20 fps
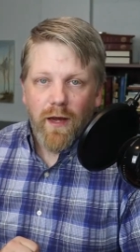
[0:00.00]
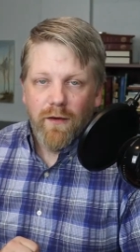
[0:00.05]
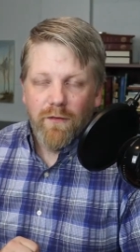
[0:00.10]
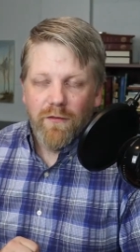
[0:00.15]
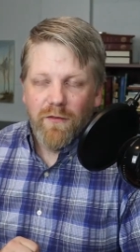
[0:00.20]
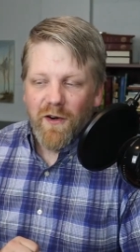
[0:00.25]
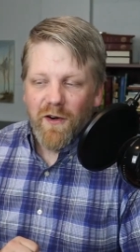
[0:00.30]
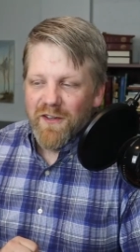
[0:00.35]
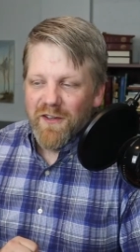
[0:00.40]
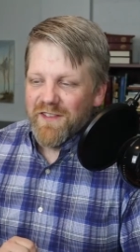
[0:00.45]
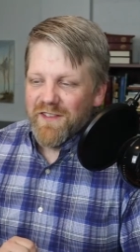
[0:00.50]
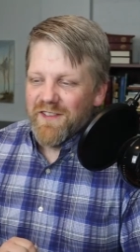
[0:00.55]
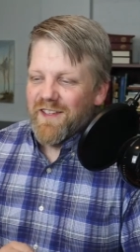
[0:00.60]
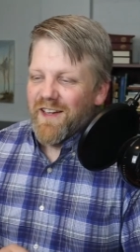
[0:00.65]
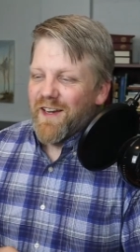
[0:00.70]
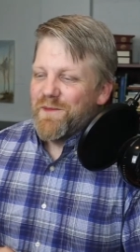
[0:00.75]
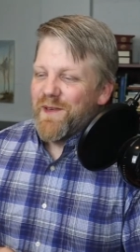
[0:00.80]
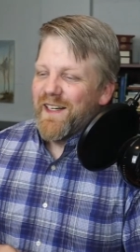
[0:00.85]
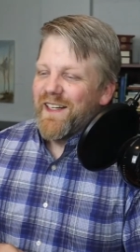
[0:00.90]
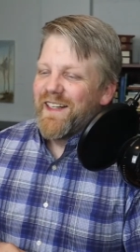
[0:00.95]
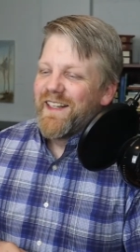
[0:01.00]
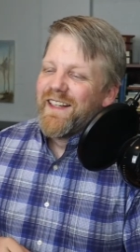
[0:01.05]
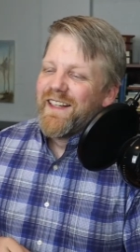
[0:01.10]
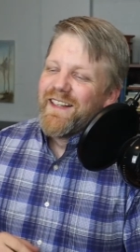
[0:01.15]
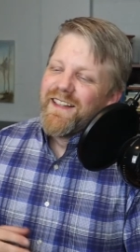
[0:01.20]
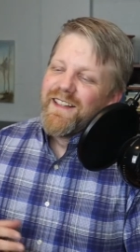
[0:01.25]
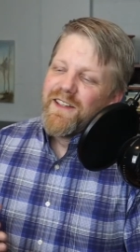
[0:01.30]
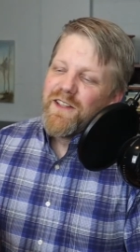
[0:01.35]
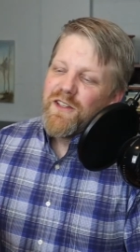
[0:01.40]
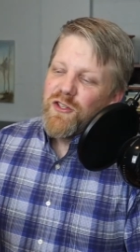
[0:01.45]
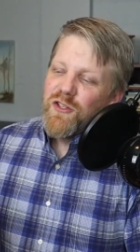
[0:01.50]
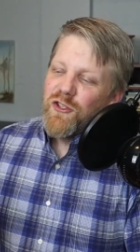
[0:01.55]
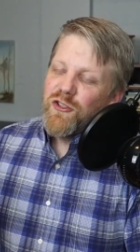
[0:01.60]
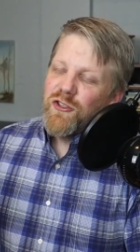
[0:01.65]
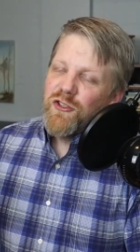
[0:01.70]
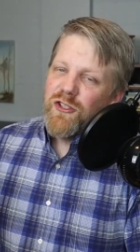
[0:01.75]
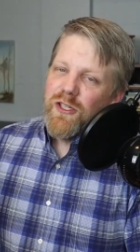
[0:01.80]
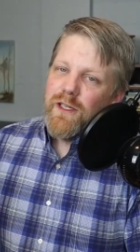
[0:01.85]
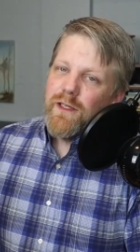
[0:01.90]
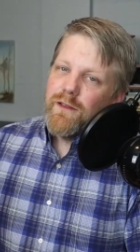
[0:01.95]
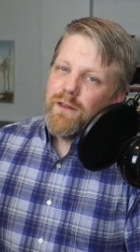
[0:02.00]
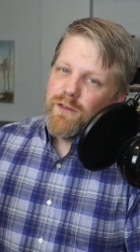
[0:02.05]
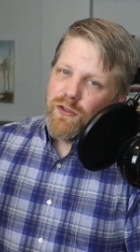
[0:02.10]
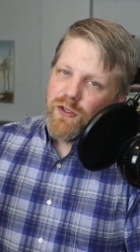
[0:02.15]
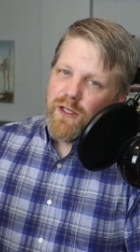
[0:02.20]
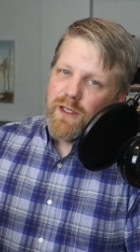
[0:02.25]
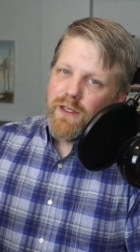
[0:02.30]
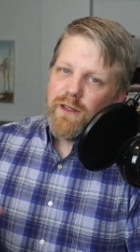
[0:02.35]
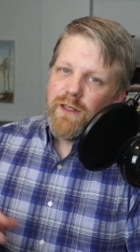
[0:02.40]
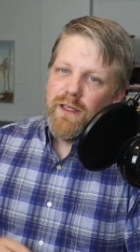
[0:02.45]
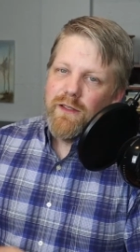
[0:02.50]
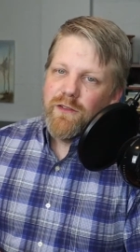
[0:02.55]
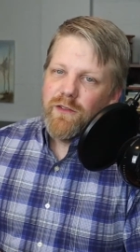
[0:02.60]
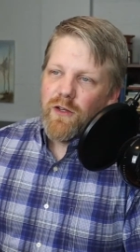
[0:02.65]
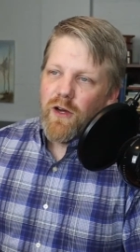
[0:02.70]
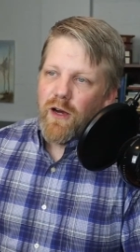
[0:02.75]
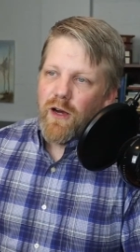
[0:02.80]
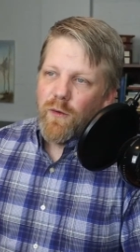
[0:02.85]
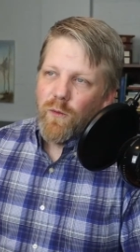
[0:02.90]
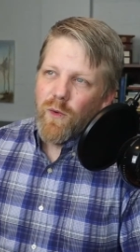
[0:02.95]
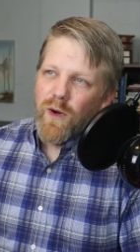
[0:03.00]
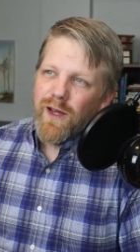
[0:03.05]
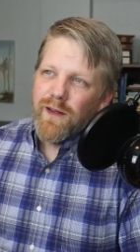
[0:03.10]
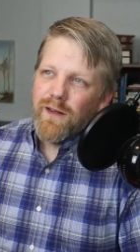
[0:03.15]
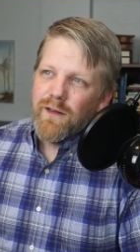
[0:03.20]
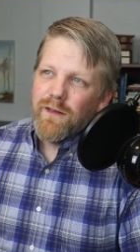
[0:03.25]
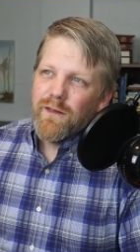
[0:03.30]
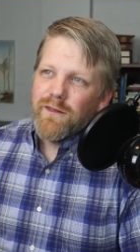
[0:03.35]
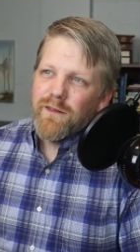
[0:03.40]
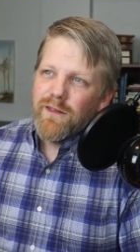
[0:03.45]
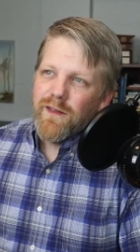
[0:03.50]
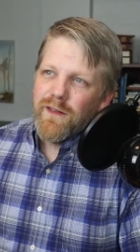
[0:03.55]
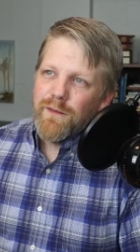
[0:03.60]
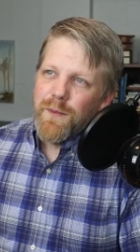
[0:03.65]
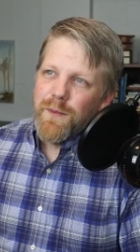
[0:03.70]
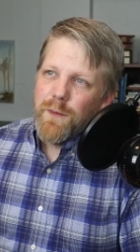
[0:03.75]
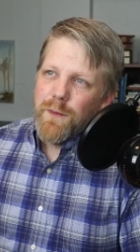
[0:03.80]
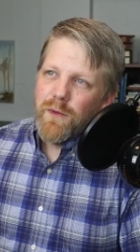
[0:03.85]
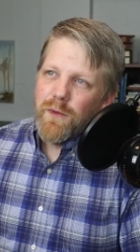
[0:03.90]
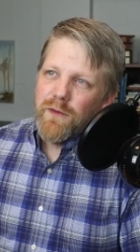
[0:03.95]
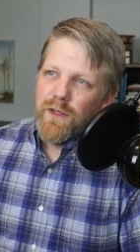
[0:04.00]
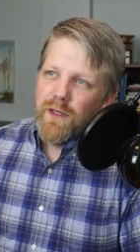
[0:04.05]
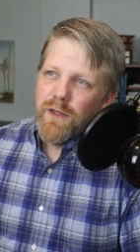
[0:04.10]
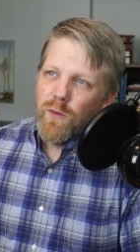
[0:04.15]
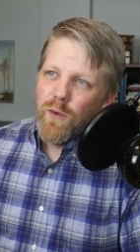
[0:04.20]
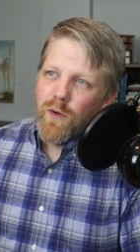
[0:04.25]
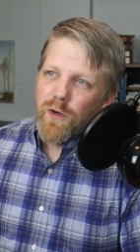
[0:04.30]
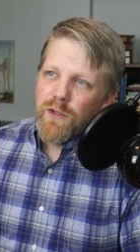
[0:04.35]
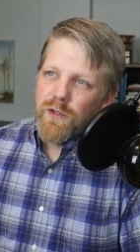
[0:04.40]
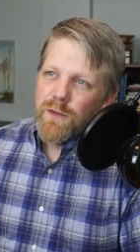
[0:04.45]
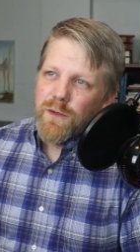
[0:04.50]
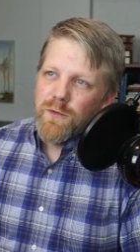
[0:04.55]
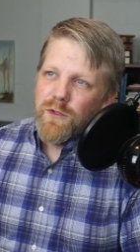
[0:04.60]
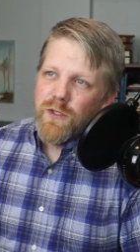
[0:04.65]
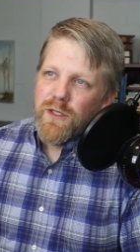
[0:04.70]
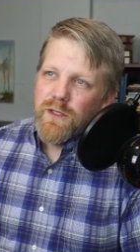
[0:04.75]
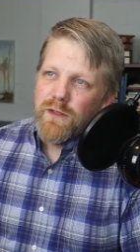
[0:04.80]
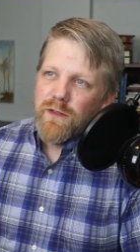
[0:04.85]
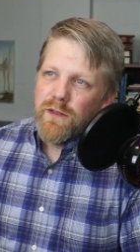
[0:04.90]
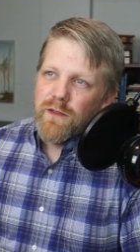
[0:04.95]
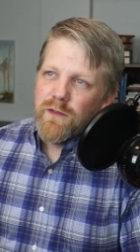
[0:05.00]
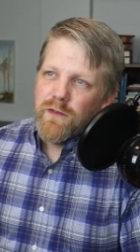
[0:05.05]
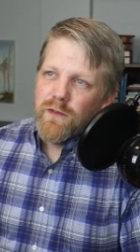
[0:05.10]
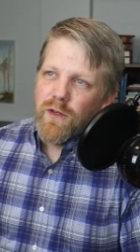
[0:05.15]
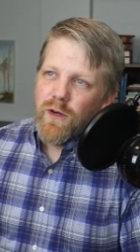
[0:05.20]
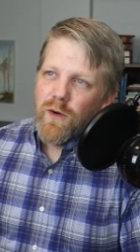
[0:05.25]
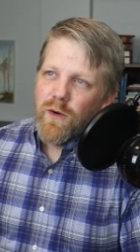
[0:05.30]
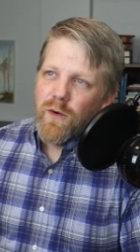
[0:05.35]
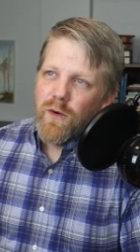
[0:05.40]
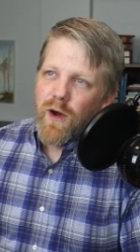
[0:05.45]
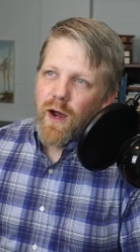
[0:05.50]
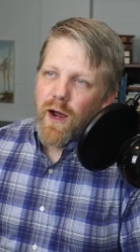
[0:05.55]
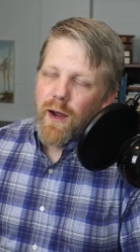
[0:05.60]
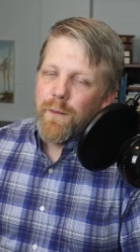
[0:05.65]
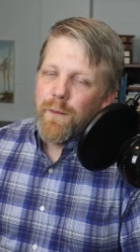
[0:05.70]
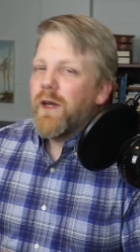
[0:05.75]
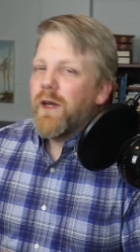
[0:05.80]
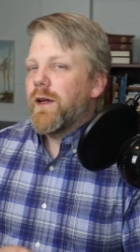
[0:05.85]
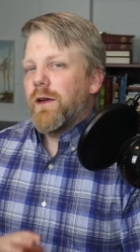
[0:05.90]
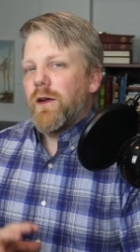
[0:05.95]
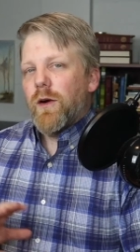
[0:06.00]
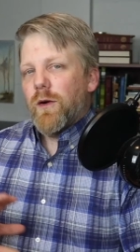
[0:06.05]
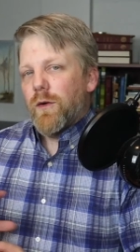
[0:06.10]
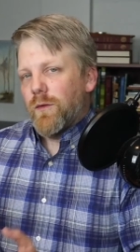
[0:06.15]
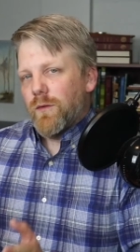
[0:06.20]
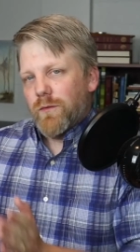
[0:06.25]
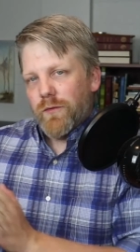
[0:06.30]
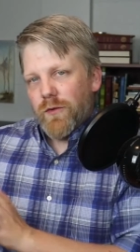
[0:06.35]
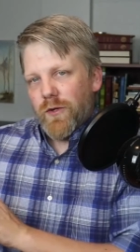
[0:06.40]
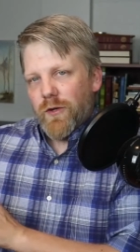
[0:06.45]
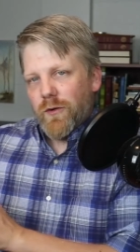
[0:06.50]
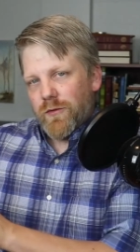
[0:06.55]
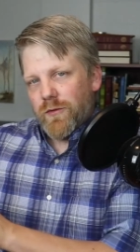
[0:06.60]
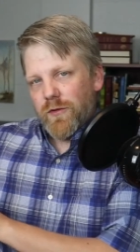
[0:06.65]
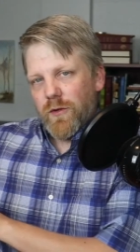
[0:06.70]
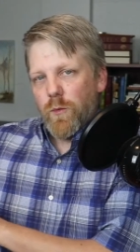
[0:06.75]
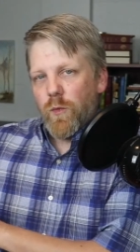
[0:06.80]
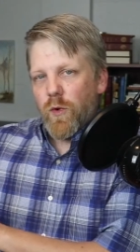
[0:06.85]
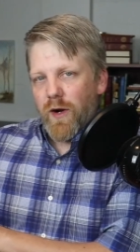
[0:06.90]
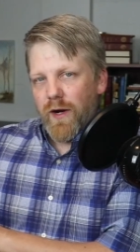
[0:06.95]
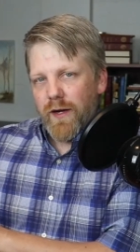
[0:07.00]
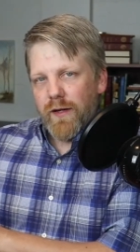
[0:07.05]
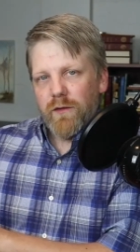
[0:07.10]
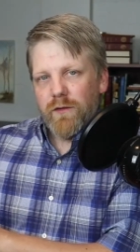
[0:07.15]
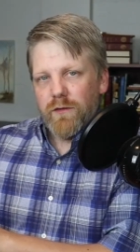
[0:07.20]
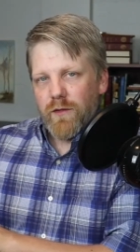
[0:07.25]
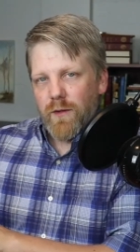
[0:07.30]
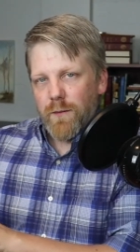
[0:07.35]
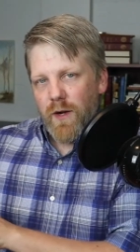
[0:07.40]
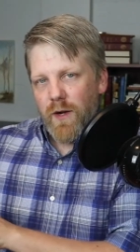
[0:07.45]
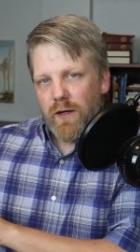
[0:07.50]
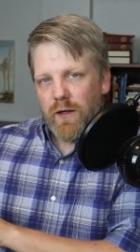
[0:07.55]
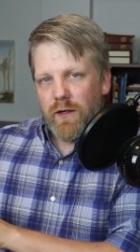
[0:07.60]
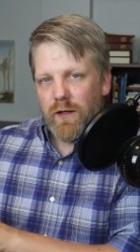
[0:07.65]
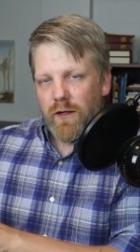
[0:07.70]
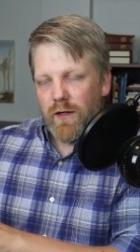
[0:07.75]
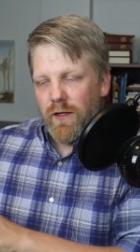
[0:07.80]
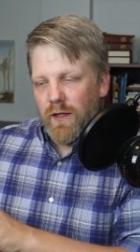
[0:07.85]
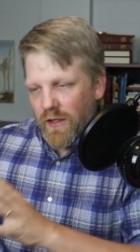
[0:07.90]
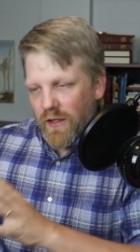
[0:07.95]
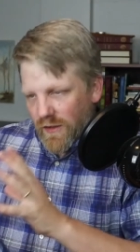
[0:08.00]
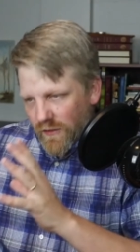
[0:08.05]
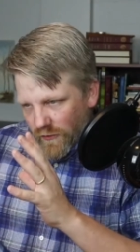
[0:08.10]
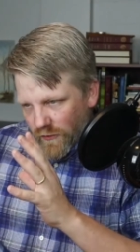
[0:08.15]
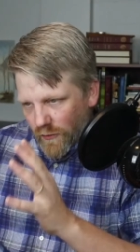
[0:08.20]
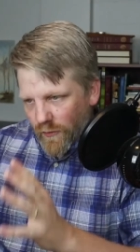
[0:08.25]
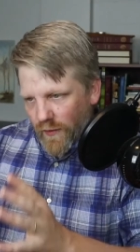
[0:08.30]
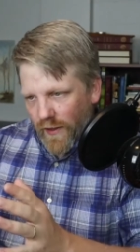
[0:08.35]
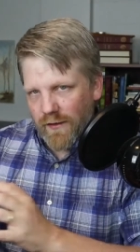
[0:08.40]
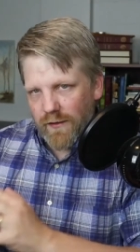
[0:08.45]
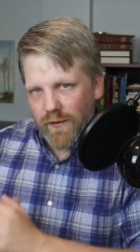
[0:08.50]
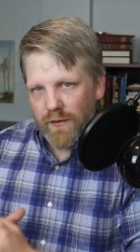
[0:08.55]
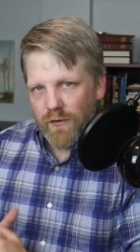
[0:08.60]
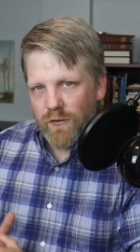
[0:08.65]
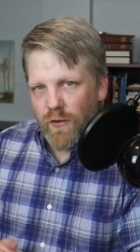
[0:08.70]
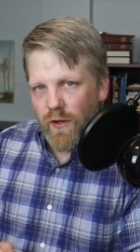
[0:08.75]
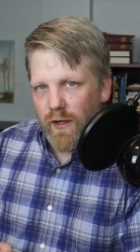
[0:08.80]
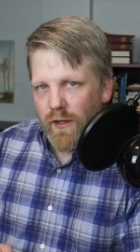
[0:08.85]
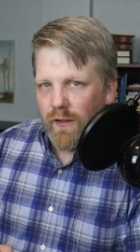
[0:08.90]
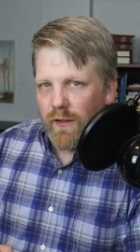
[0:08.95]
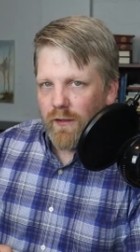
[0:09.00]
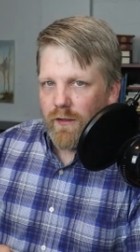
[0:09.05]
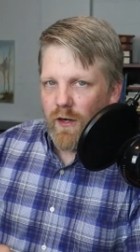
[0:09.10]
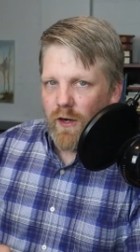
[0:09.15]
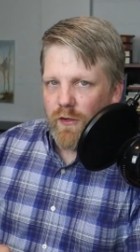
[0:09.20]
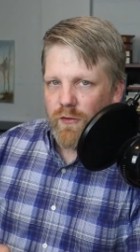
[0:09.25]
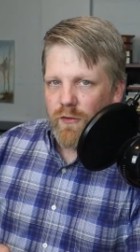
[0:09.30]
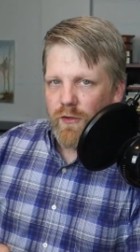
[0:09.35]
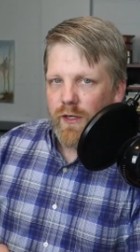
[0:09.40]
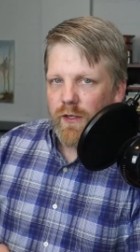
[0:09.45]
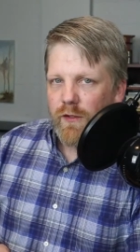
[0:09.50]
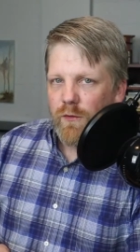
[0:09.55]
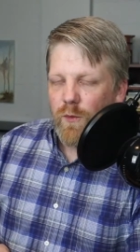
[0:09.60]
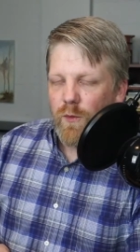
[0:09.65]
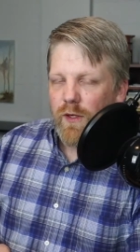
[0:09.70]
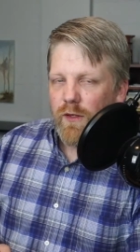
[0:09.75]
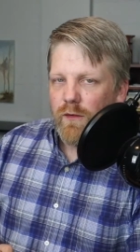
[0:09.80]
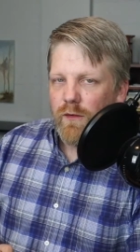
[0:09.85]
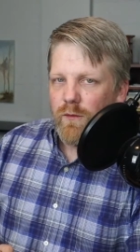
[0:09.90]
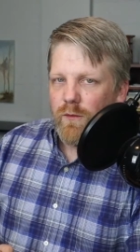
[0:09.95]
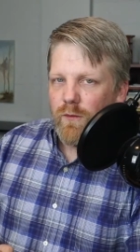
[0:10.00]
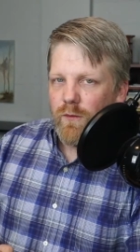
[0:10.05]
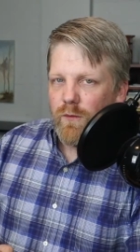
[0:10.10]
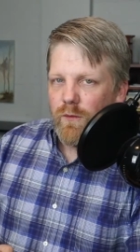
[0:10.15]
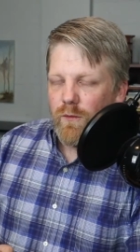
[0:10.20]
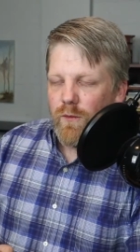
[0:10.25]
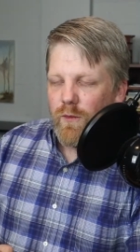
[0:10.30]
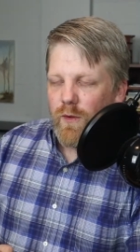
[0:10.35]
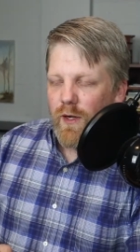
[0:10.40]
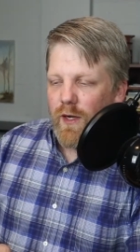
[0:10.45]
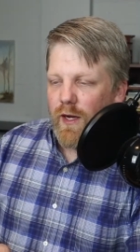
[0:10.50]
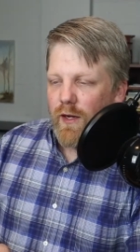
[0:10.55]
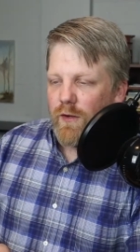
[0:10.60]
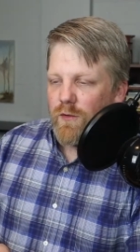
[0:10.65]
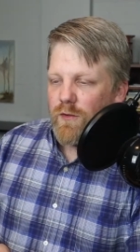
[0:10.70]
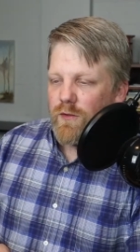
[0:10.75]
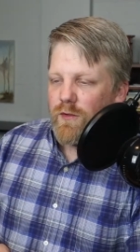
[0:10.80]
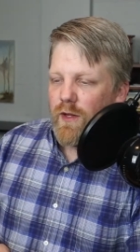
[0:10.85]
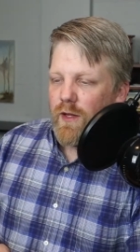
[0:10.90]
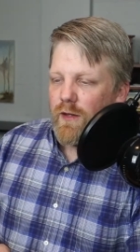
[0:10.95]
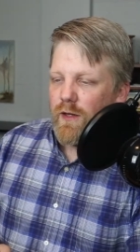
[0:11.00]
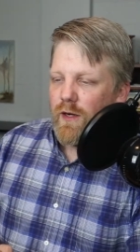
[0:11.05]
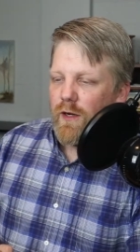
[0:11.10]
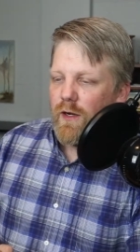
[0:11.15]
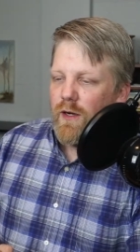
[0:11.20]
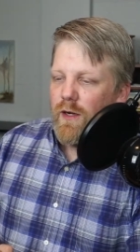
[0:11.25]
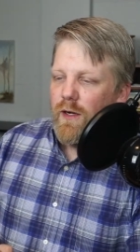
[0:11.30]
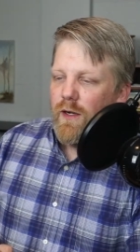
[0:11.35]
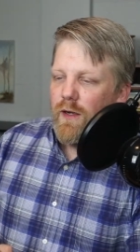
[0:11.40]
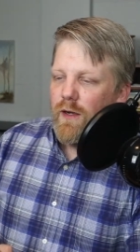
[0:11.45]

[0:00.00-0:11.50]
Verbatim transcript: headfirst. I mean, she she at least saw well people did worship jesus so i'm gonna go you know somewhere else i'm not gonna directly try to contradict what what andrew said there